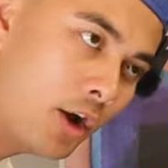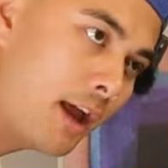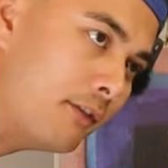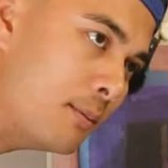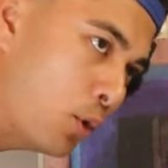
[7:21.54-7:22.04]
don't
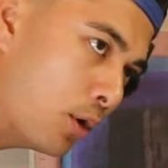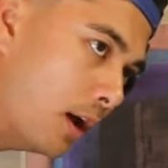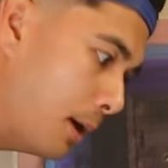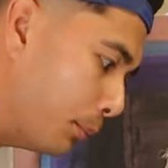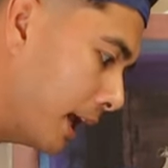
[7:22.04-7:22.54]
have any more
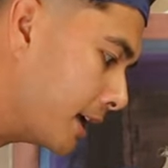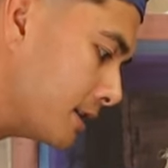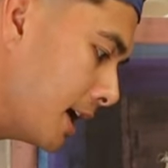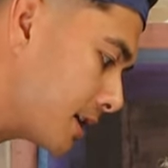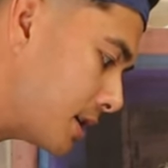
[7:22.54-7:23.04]

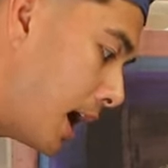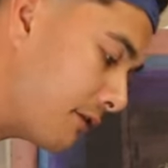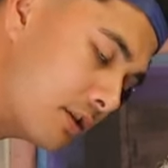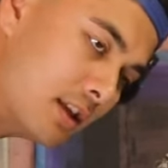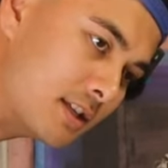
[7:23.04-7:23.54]
blank decks
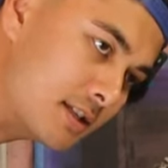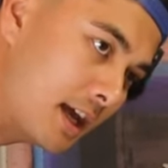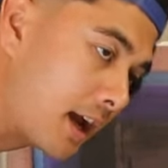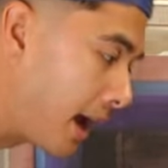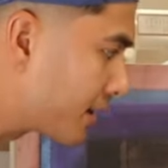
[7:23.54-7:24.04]
after this
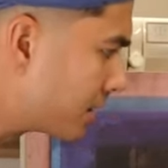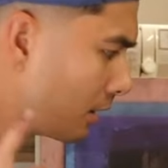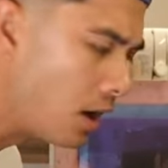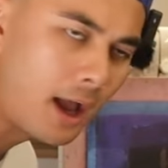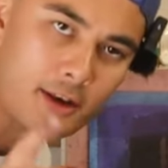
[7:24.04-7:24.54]
deck.
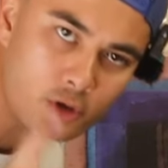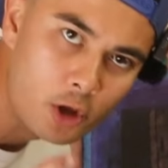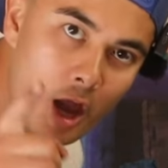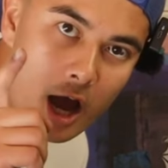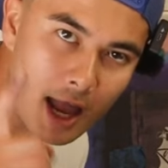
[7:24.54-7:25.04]
Actually, lie, I do.